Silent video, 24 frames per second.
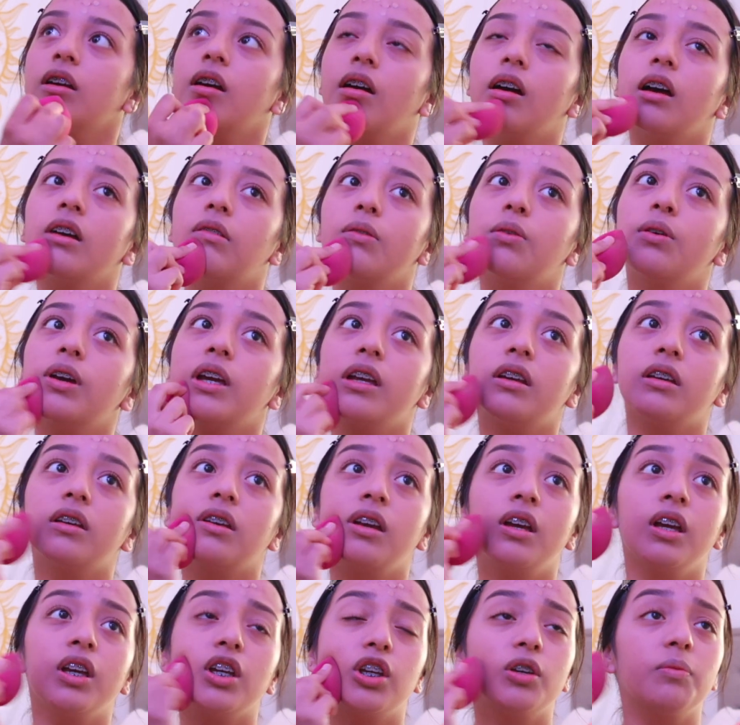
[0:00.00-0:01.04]
want.
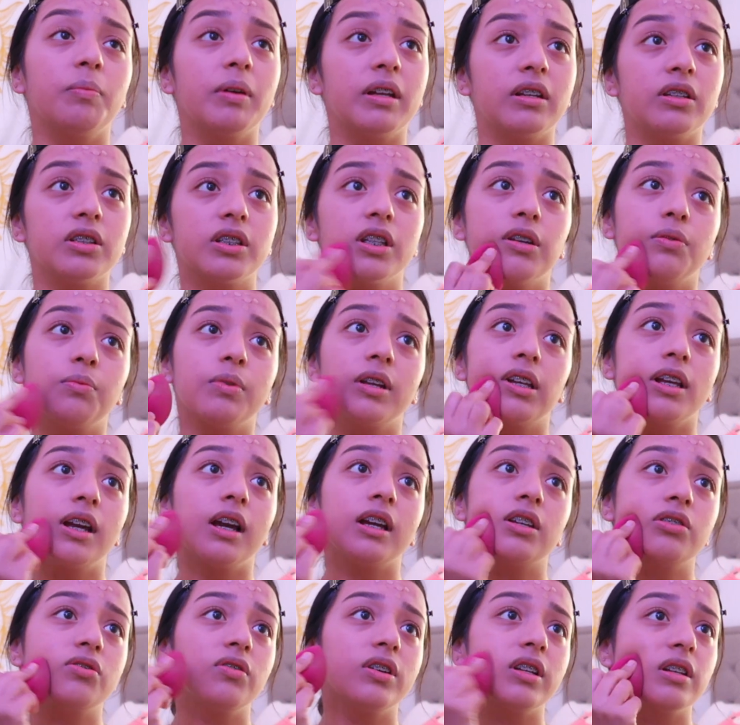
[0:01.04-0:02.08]
You better stay really
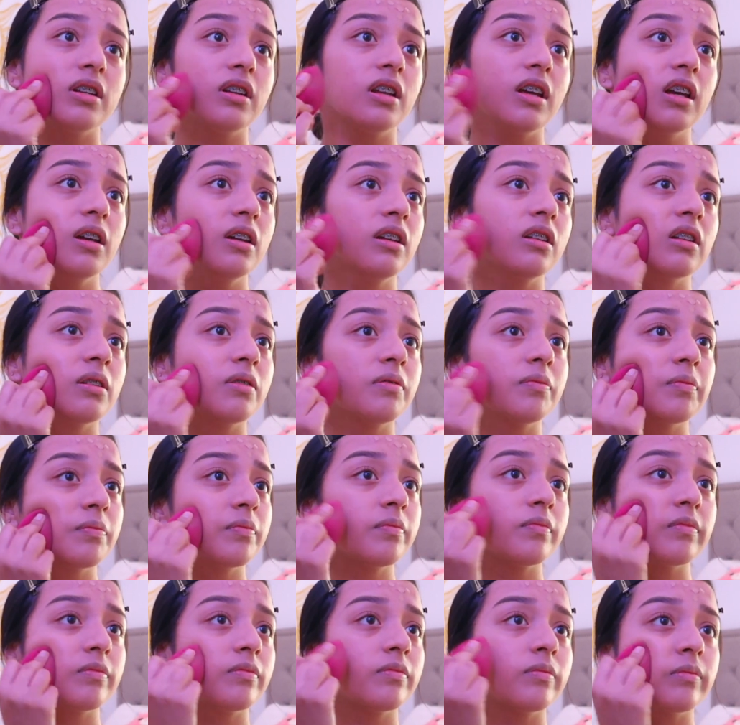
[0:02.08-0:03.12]
hydrated,
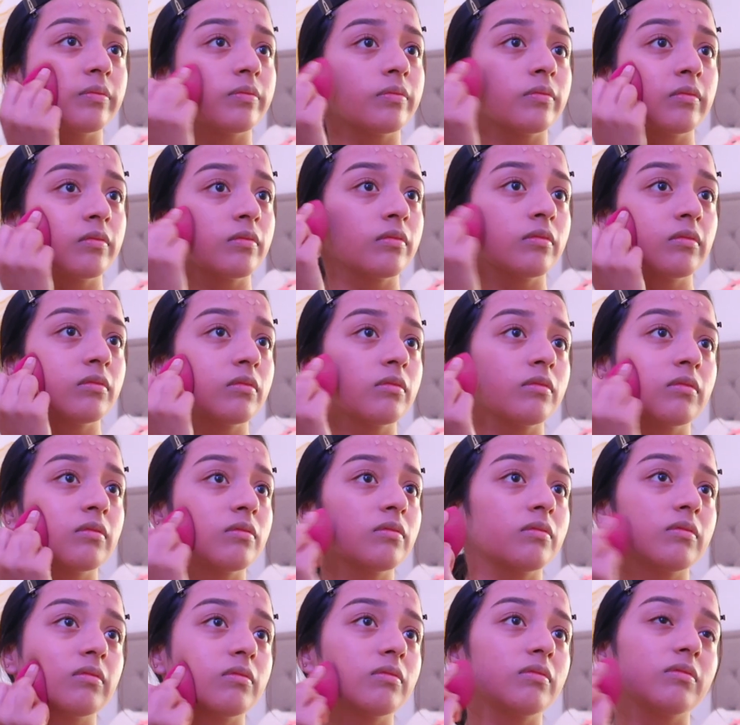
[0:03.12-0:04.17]
eh?
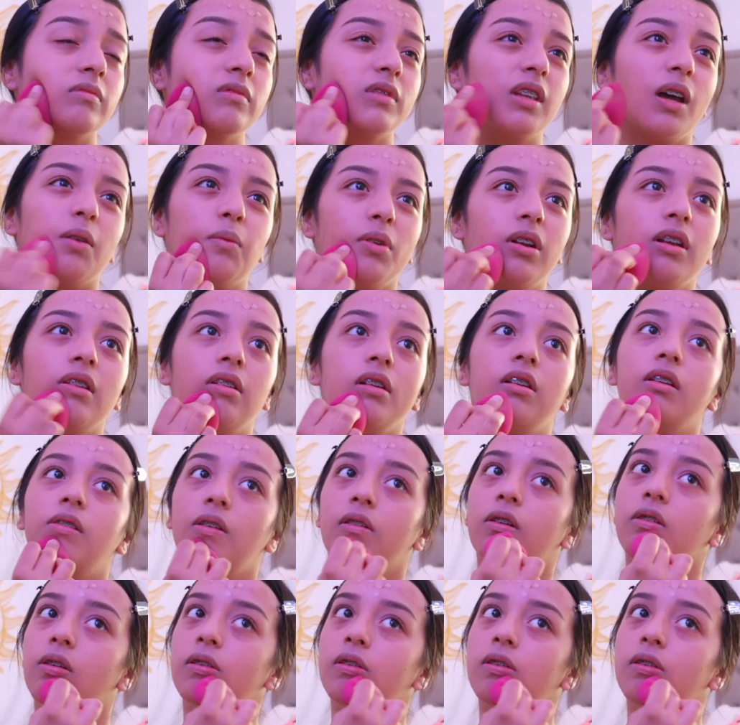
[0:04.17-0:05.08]
That one hit.